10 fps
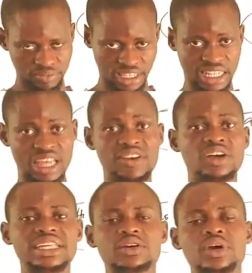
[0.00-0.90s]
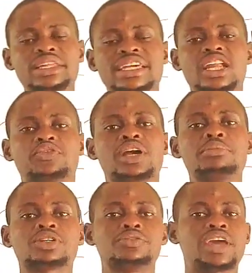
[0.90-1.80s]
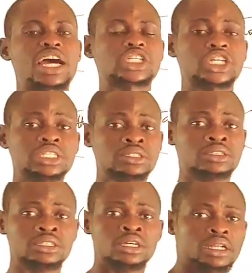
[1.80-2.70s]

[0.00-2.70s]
they never undergo any kind of chemical reaction.